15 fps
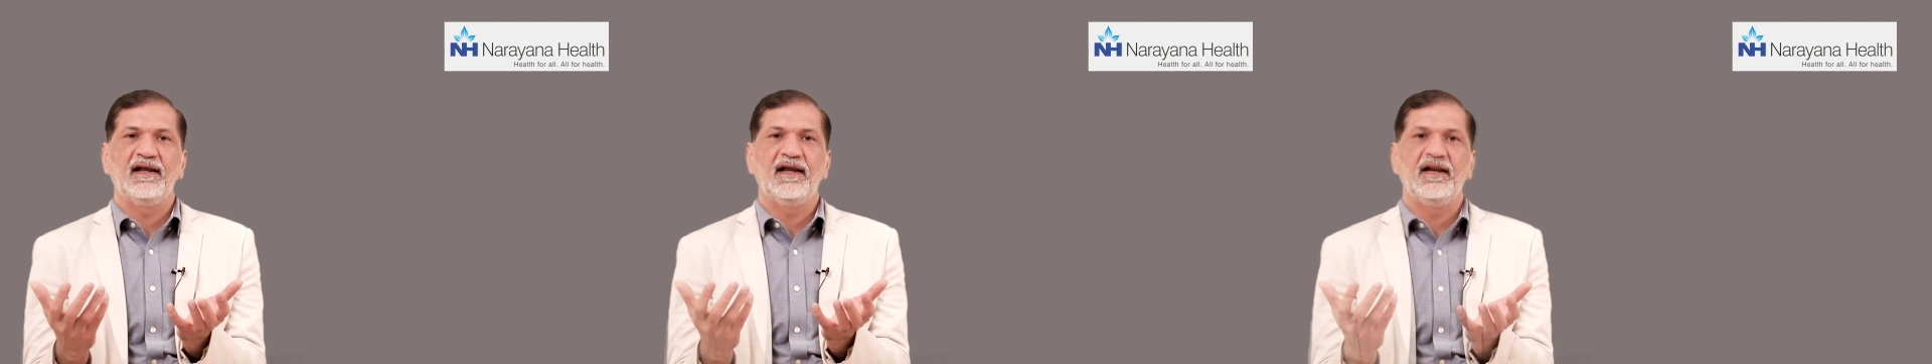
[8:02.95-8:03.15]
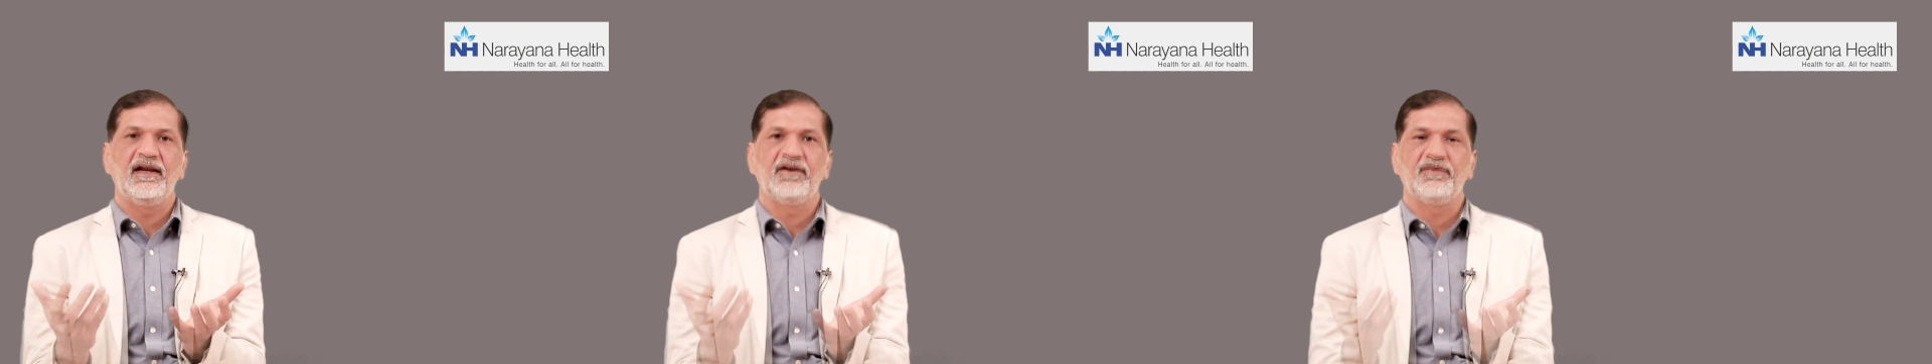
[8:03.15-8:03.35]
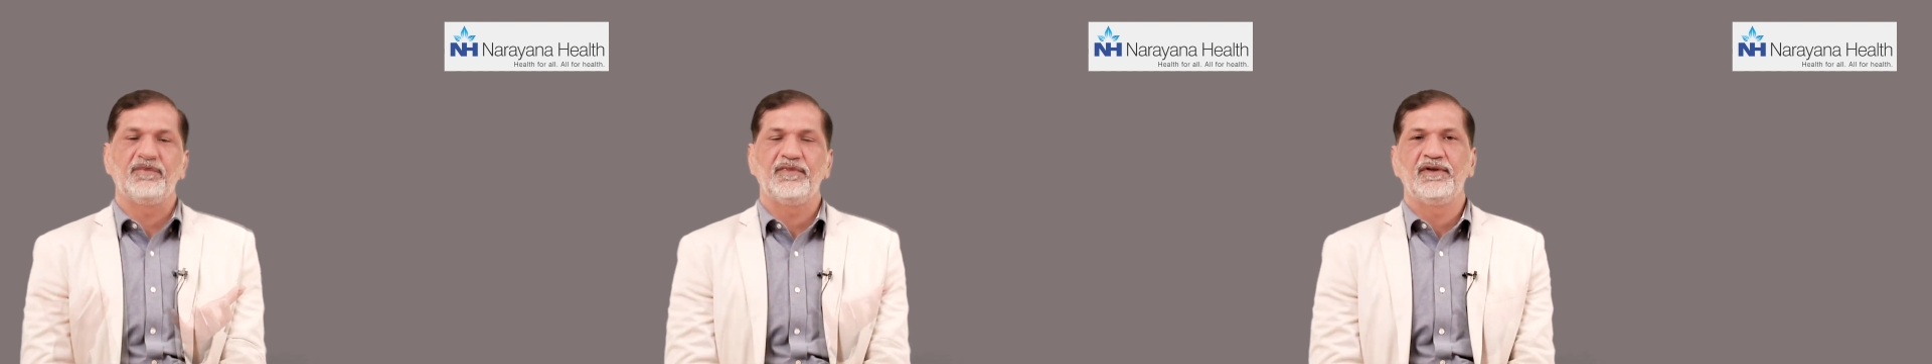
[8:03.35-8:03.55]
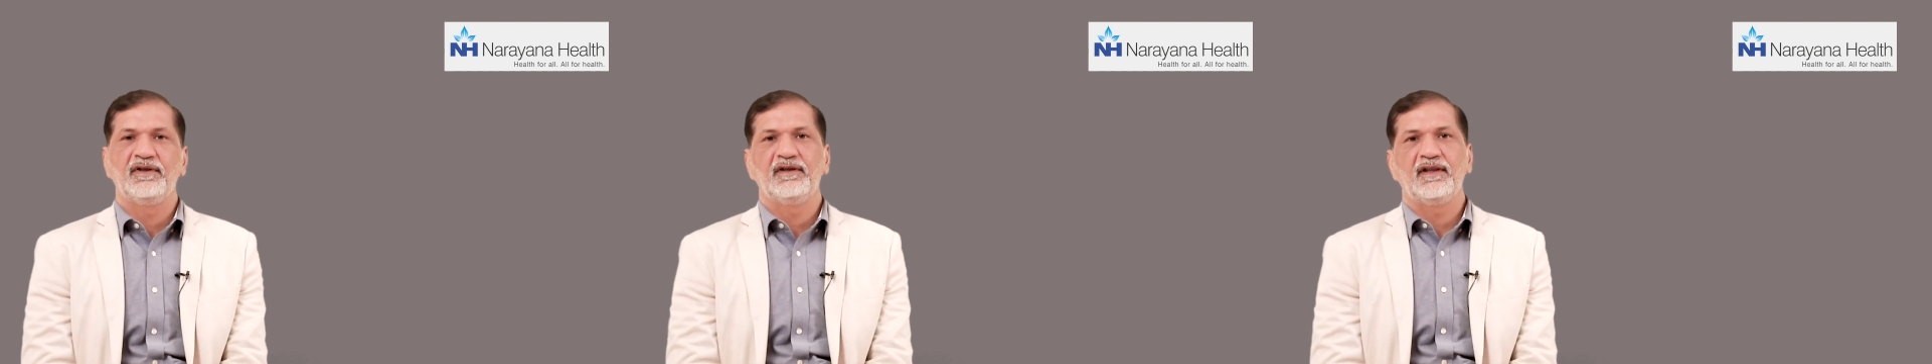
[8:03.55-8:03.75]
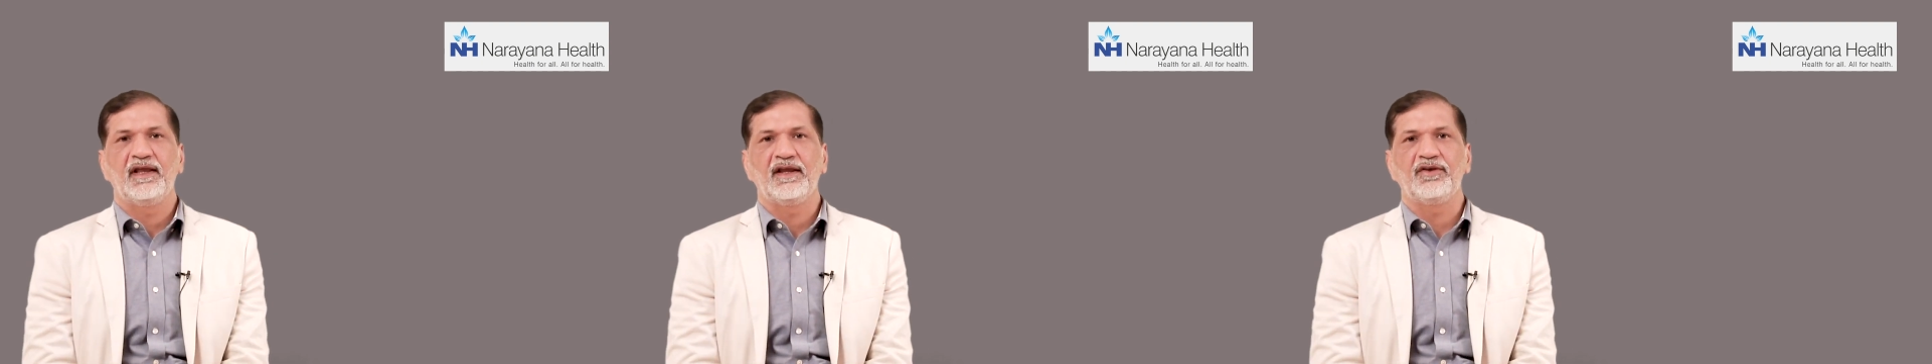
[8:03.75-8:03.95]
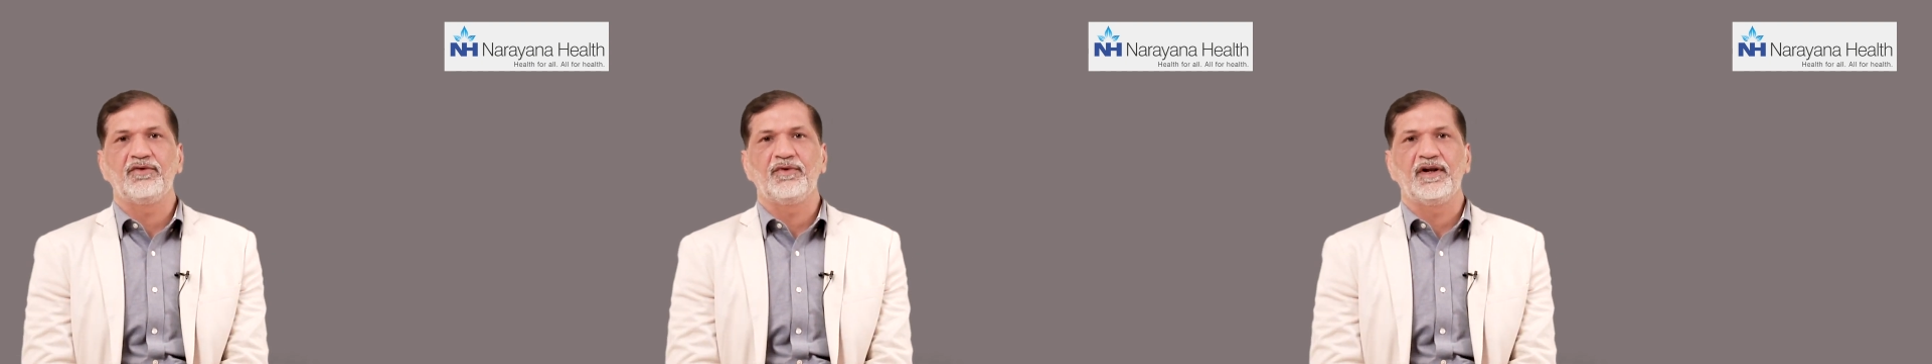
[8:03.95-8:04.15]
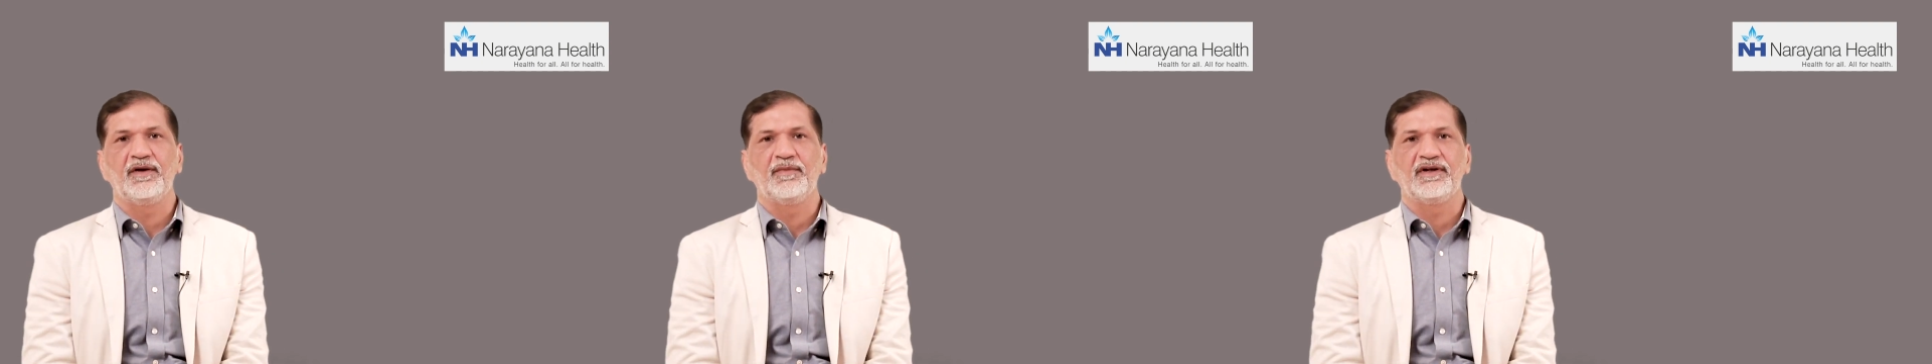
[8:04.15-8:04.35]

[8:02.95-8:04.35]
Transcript: Health. Thank you very